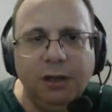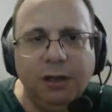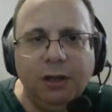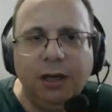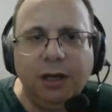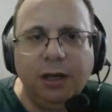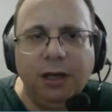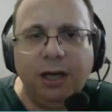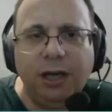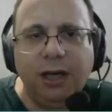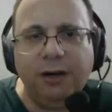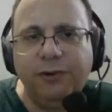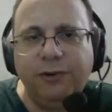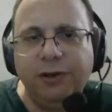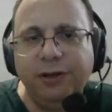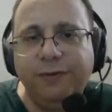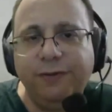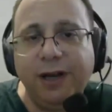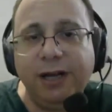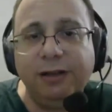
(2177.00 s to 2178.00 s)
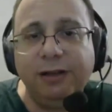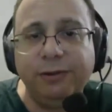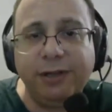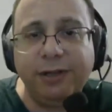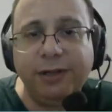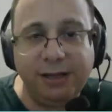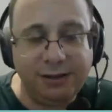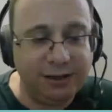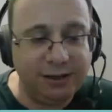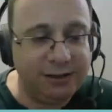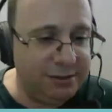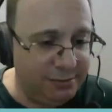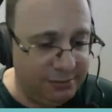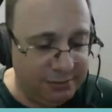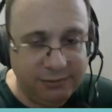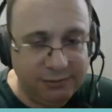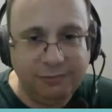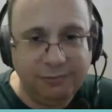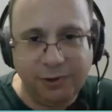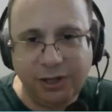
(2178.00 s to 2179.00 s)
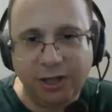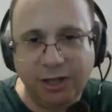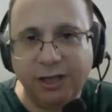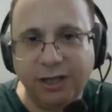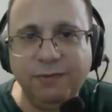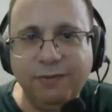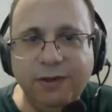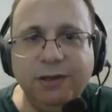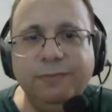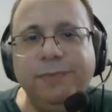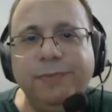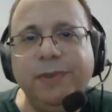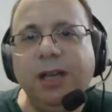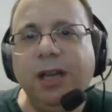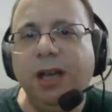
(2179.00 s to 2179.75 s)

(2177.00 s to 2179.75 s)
for the final two cases, which I gave you,